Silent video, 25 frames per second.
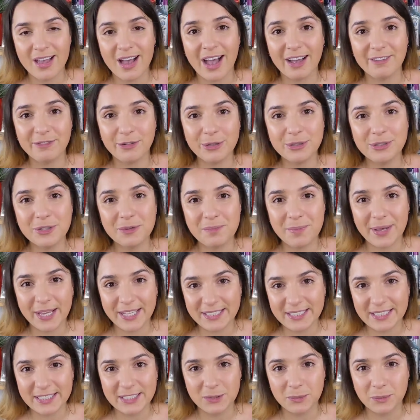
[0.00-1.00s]
I've also
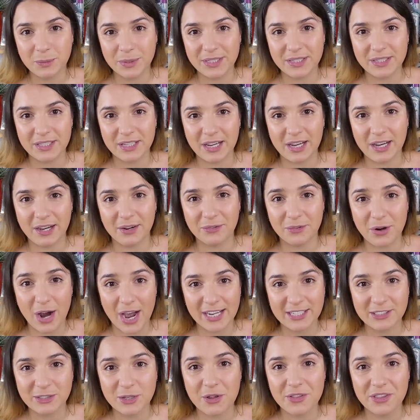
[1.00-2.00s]
made this with
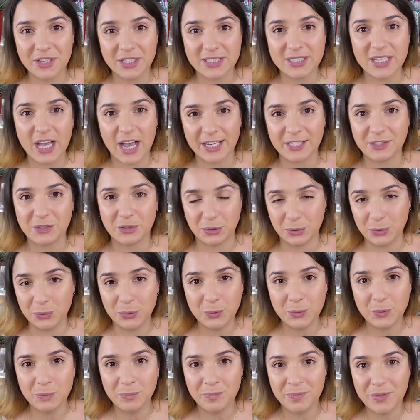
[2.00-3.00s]
rice on the side
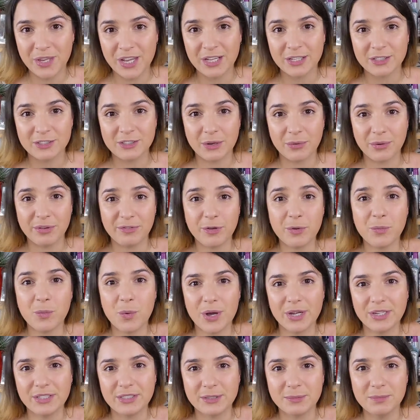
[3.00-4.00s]
too, so if you
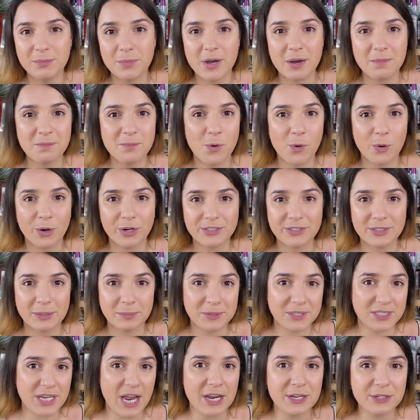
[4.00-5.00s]
want a more
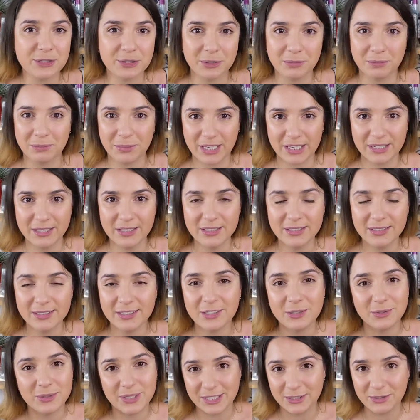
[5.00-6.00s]
substantial meal,
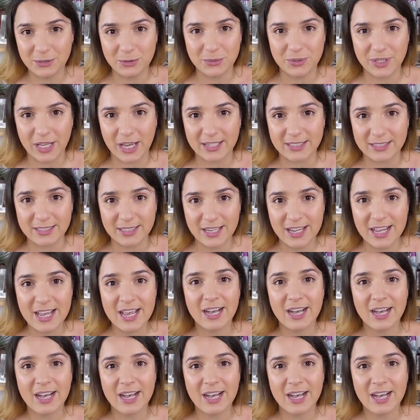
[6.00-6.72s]
you can do that.